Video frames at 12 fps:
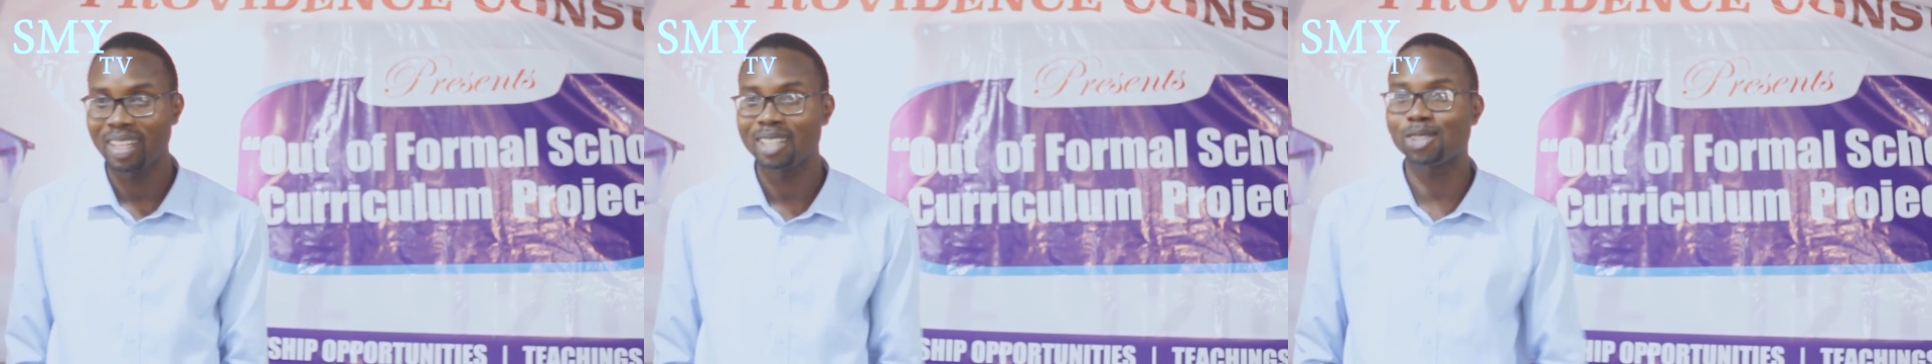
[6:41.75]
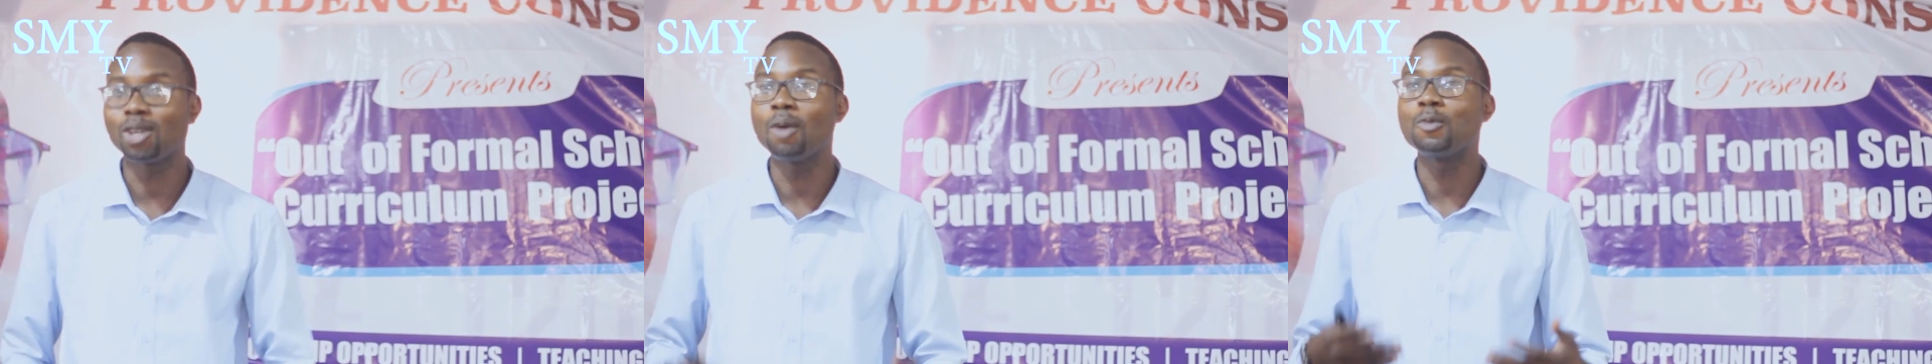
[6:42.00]

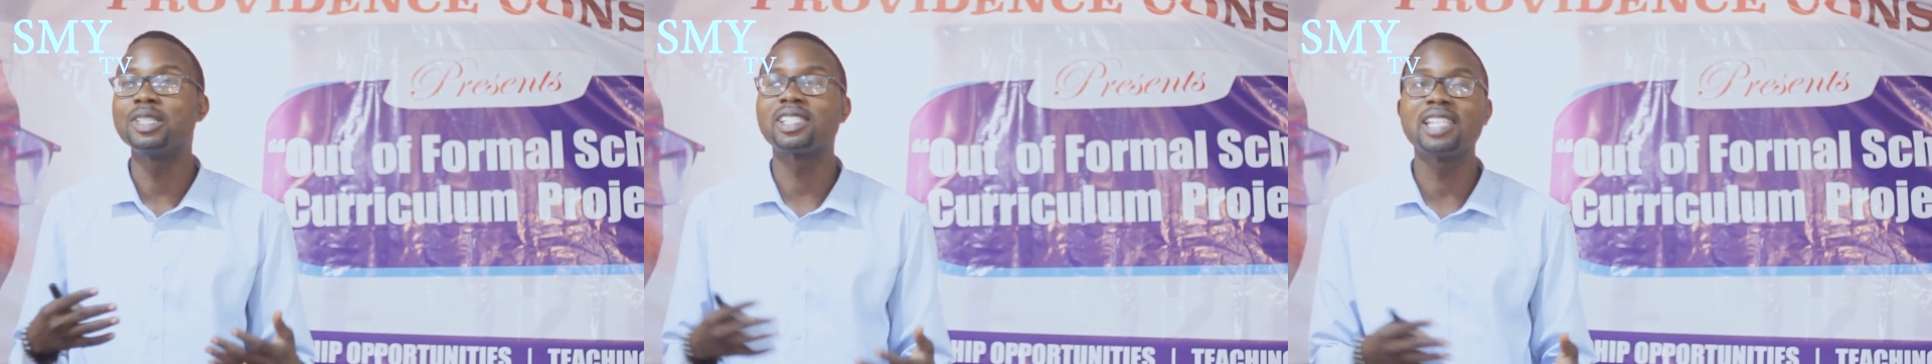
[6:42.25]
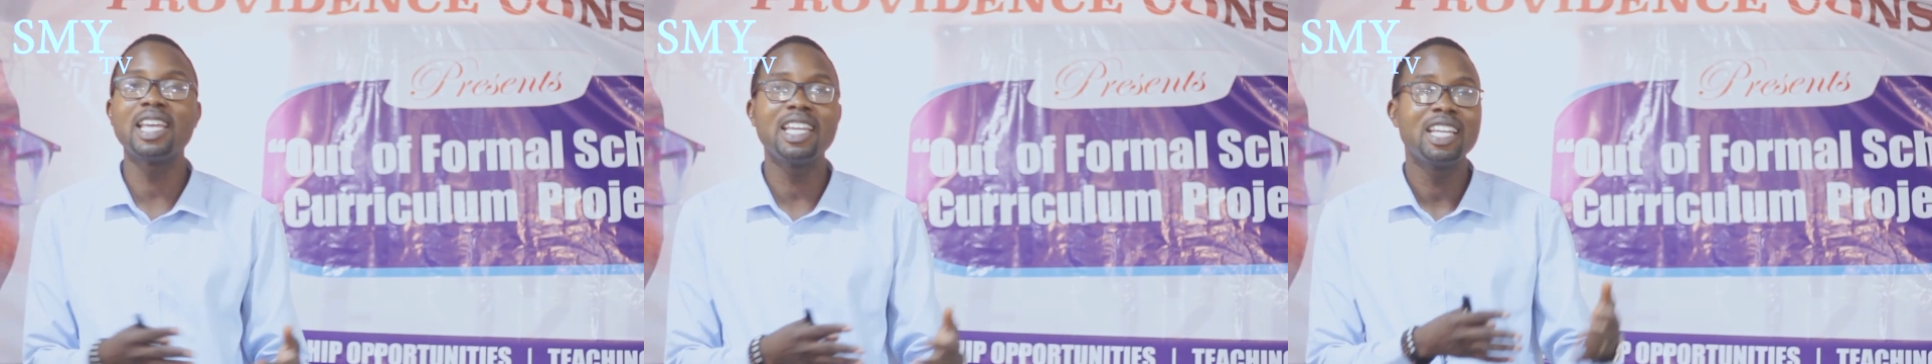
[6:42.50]
Some will
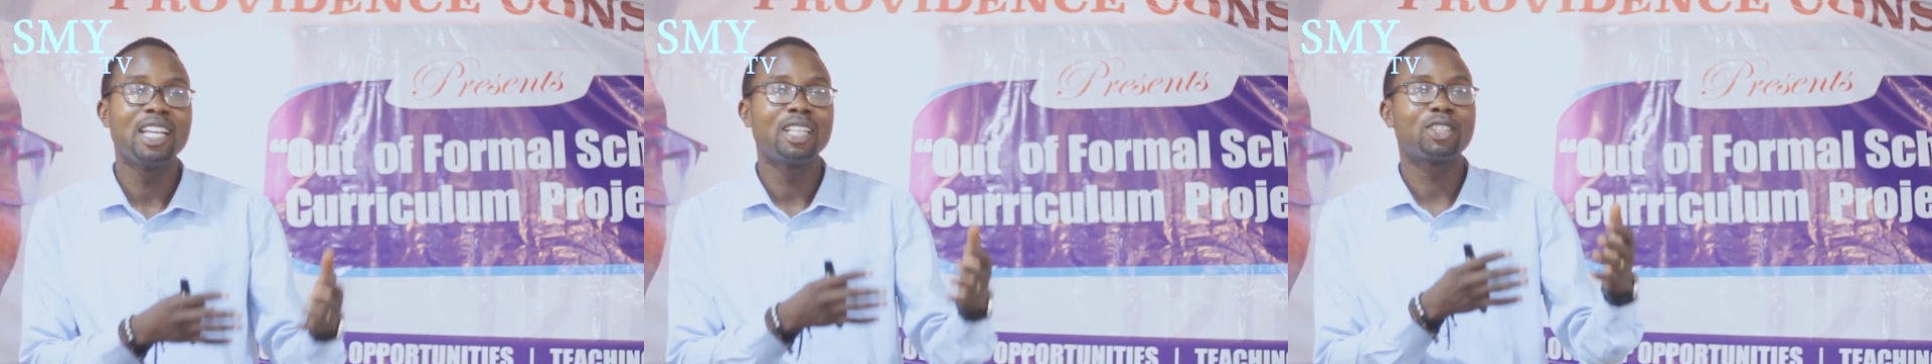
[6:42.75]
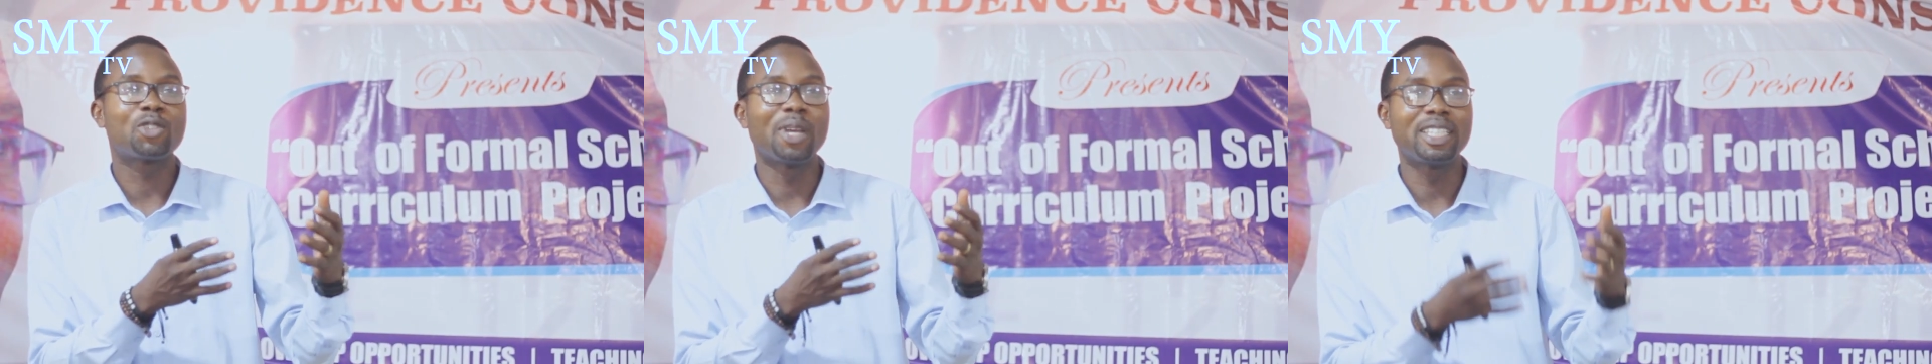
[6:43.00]
say
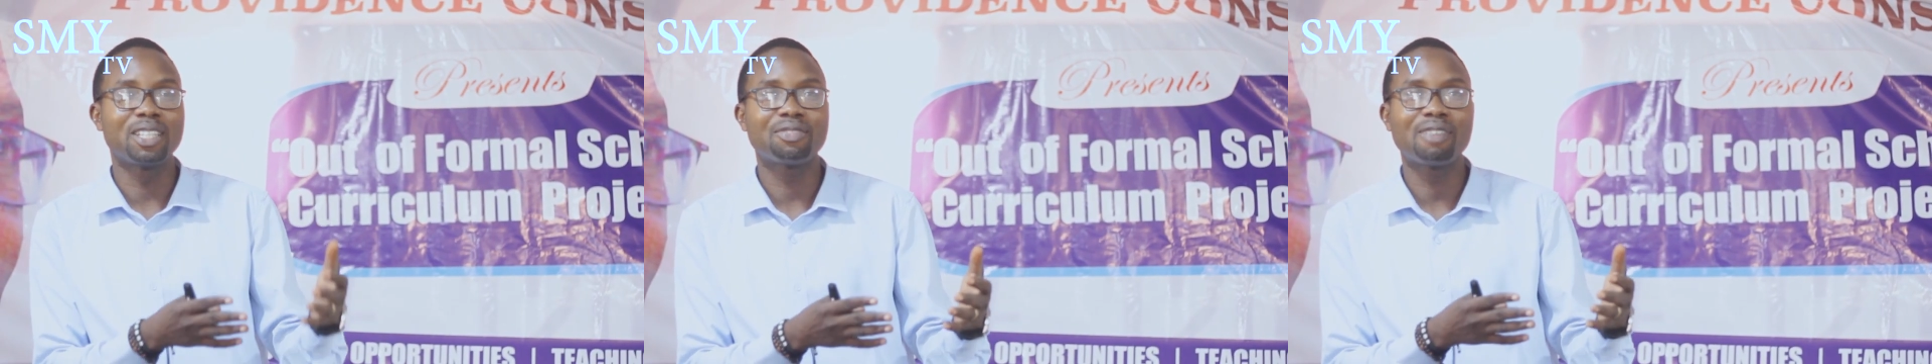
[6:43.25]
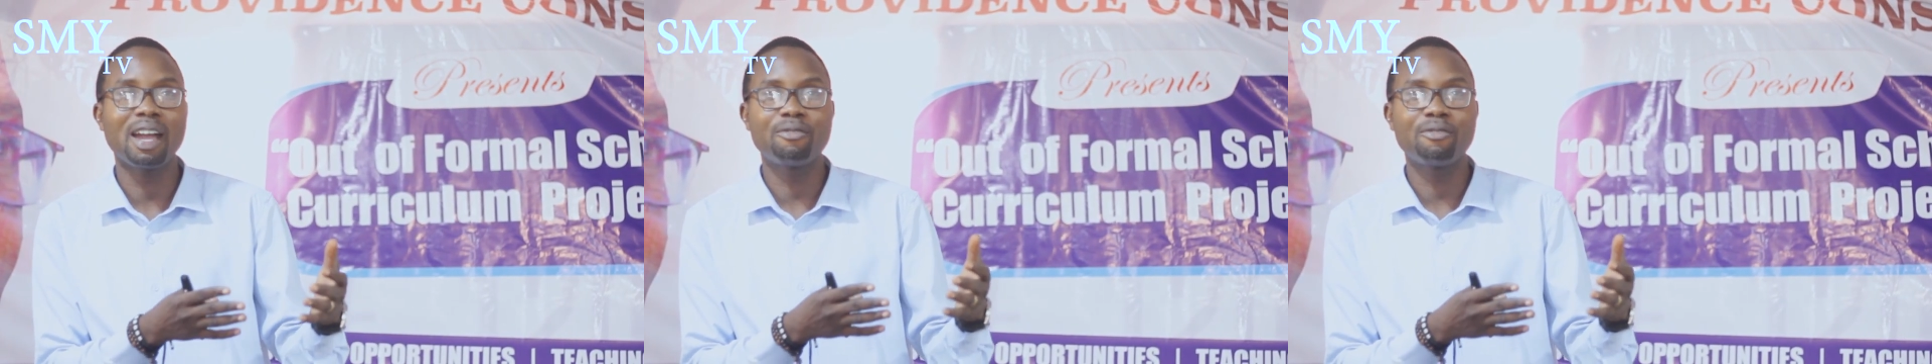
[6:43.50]
25